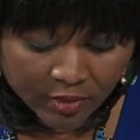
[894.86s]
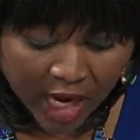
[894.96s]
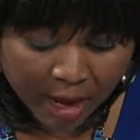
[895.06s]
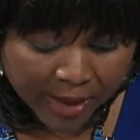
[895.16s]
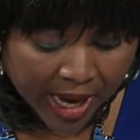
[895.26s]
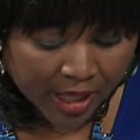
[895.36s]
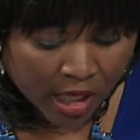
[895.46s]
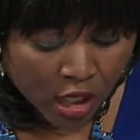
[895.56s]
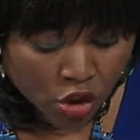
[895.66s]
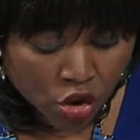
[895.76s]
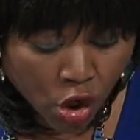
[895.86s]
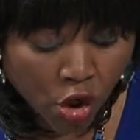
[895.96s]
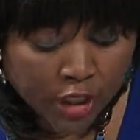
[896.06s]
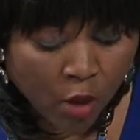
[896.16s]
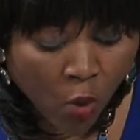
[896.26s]
Amen. So
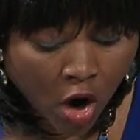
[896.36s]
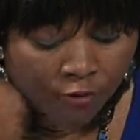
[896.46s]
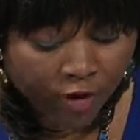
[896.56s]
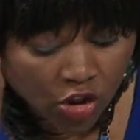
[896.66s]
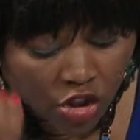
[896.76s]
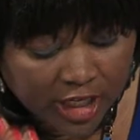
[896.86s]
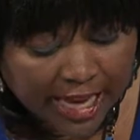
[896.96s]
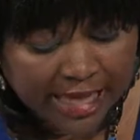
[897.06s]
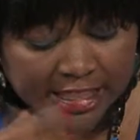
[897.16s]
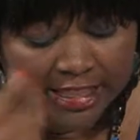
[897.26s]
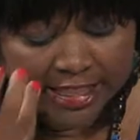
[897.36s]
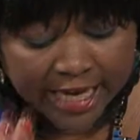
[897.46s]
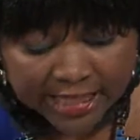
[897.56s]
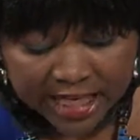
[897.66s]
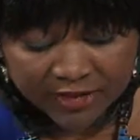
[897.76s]
they work function like
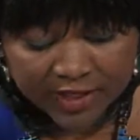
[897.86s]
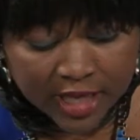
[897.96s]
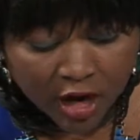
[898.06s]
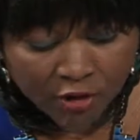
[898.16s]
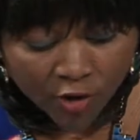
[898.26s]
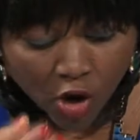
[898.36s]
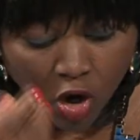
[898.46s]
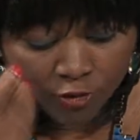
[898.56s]
dictatives for,